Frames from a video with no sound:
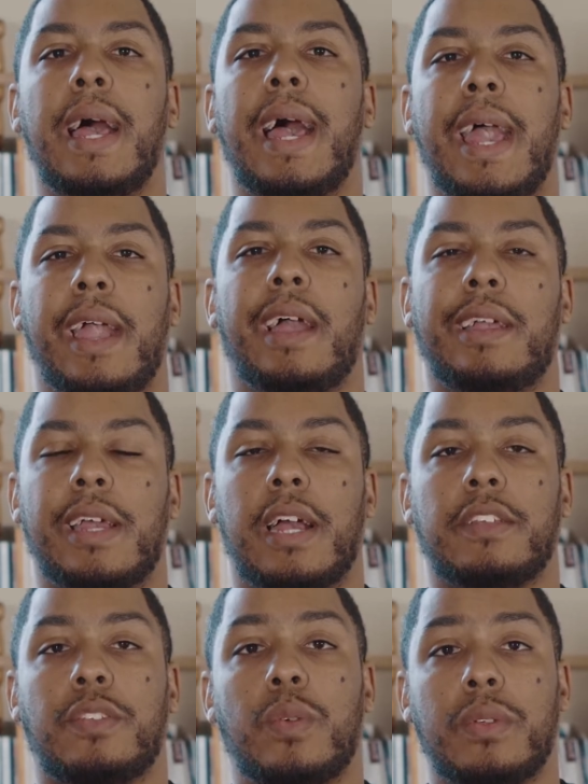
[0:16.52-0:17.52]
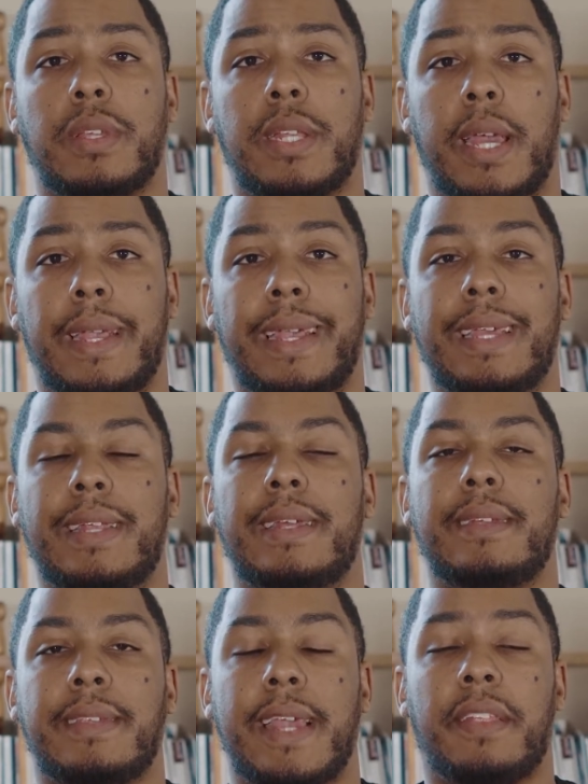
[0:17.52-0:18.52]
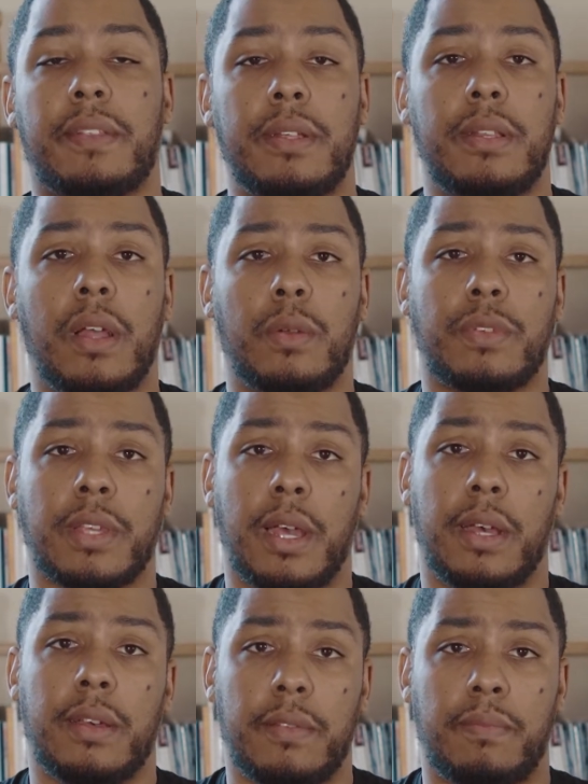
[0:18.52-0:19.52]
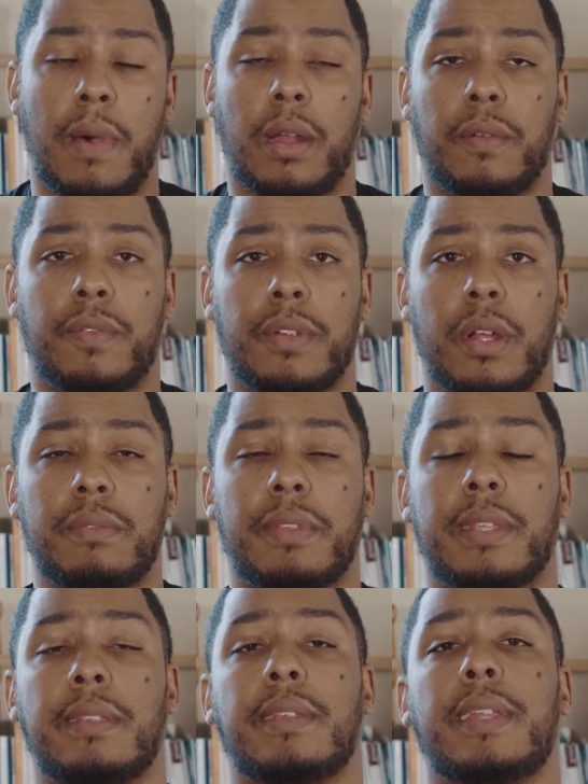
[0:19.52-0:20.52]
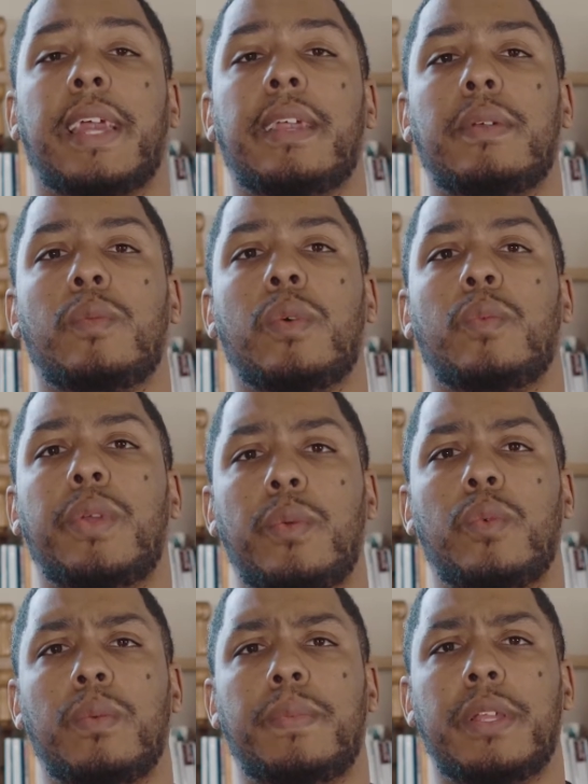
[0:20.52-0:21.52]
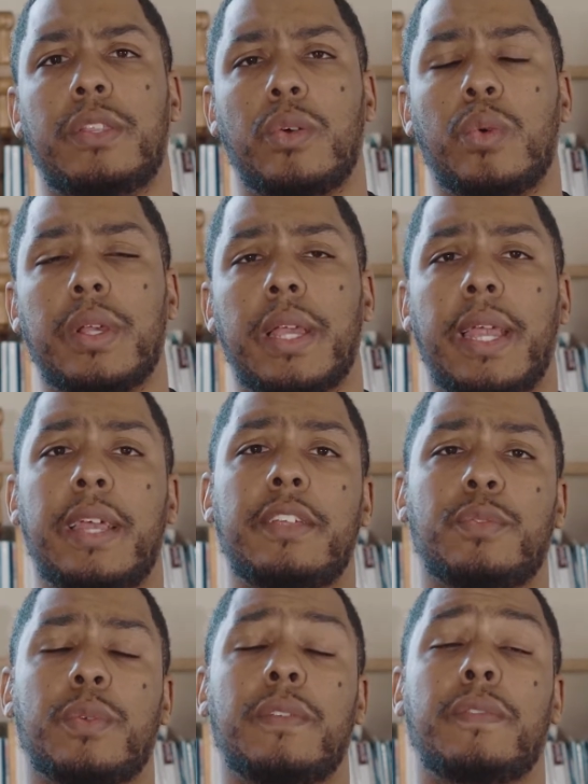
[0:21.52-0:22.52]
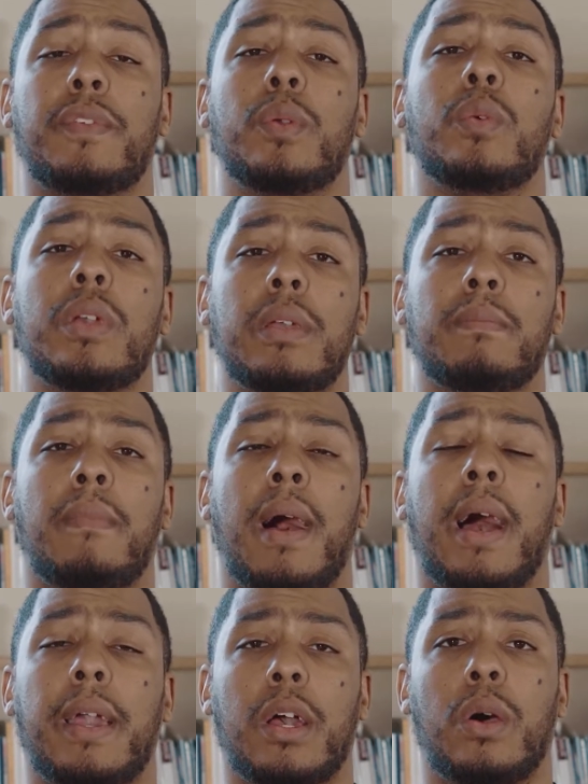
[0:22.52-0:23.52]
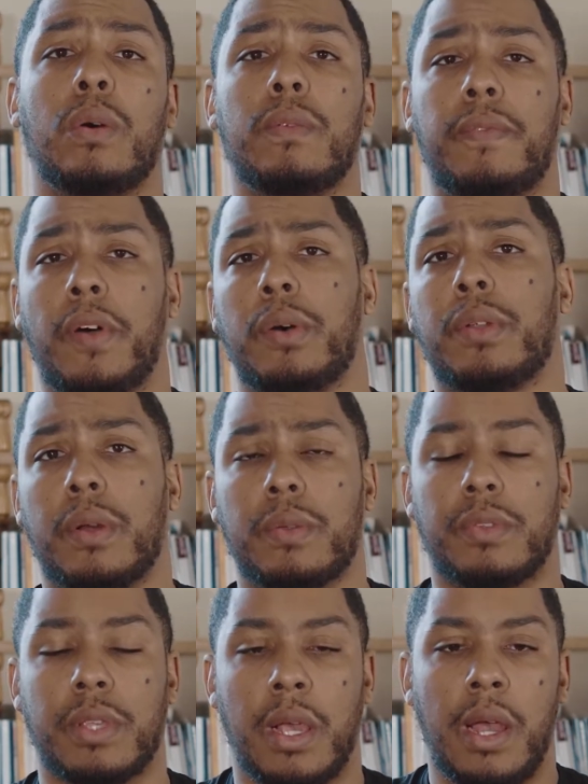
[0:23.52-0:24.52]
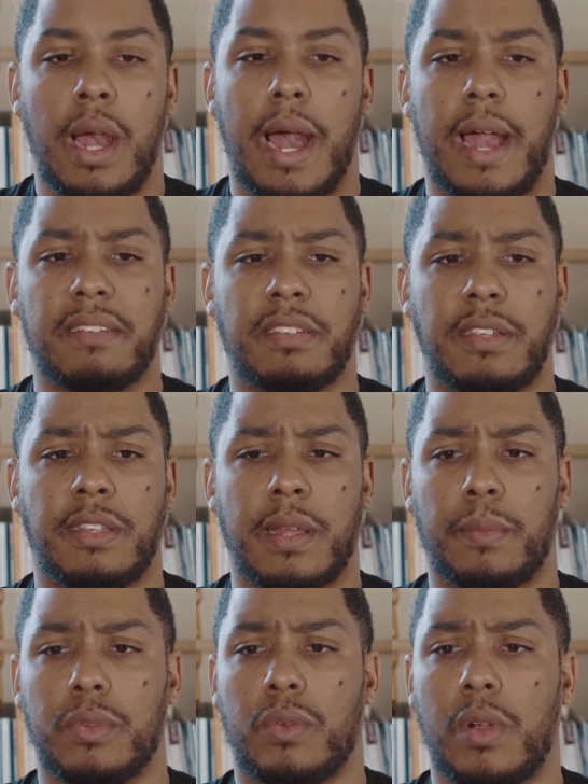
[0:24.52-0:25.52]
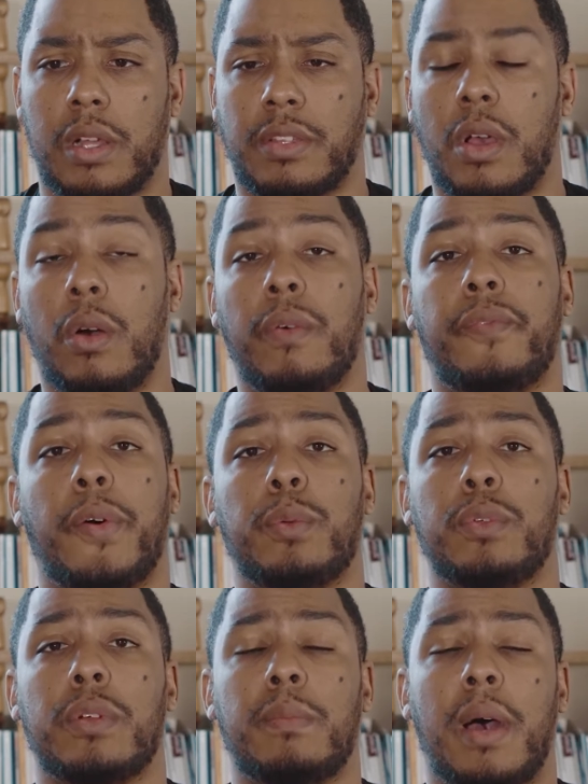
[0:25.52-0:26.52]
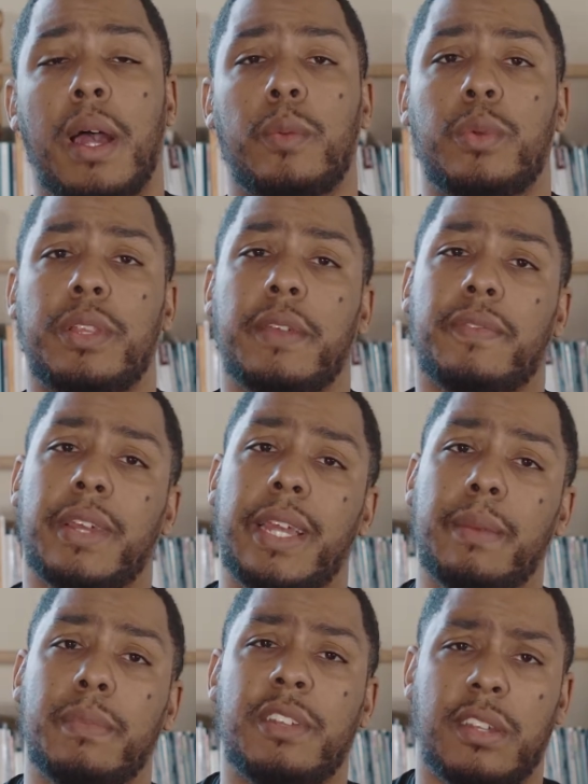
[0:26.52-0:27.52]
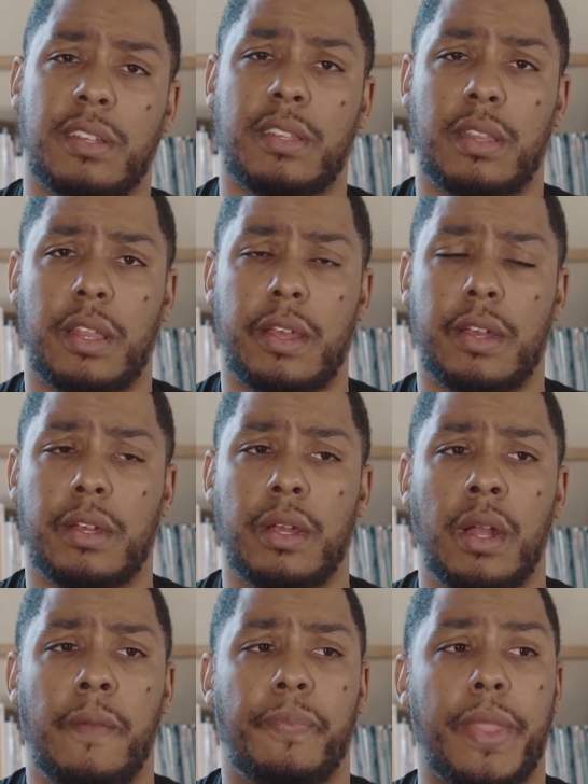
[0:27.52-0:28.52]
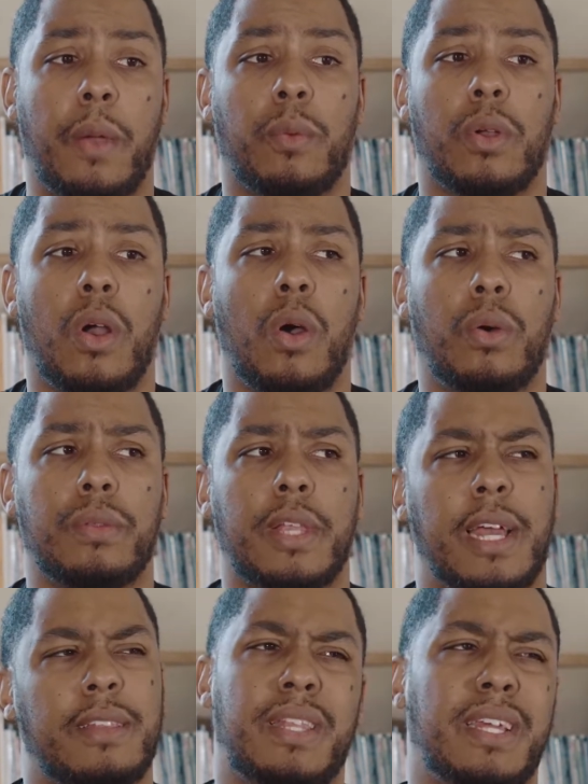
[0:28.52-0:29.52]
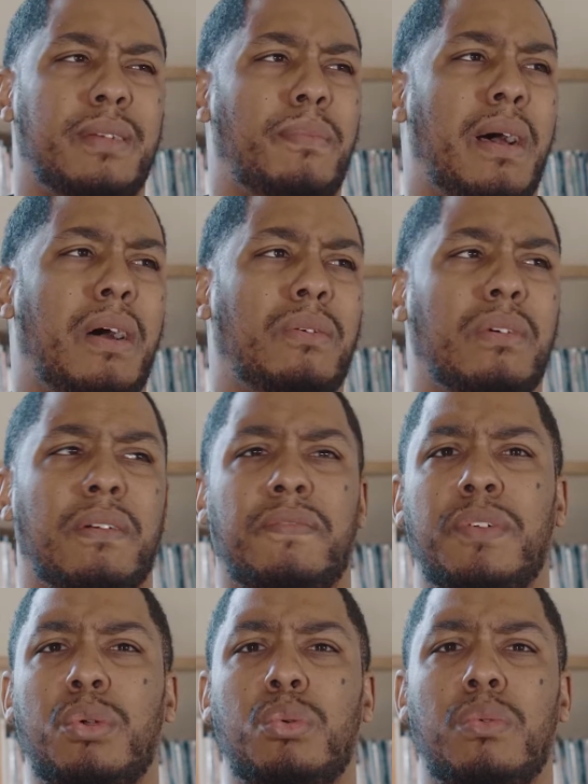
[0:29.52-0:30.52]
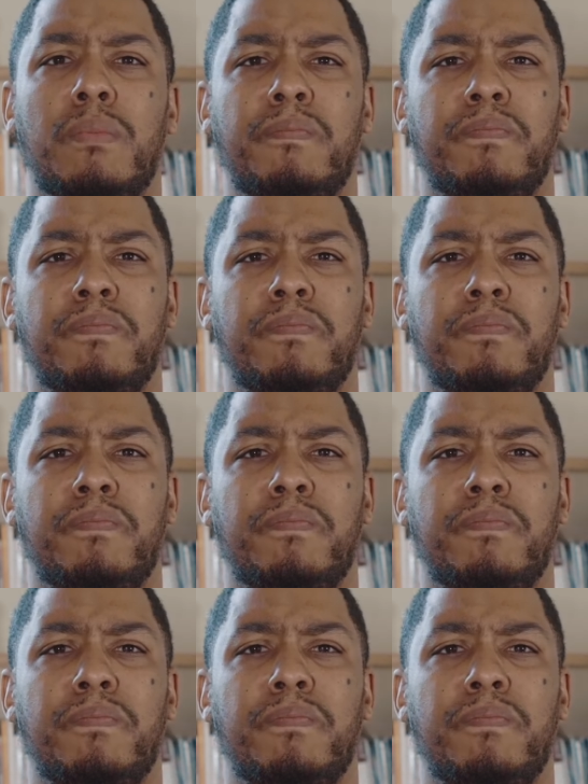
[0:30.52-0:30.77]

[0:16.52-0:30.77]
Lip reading: Hey, how are you guys doing today? It is Anthony Notes of Model4Notes, and today what we will be doing is reviewing my old photos. I actually stumbled across an old folder of mine with different images in there that were old that I did about a few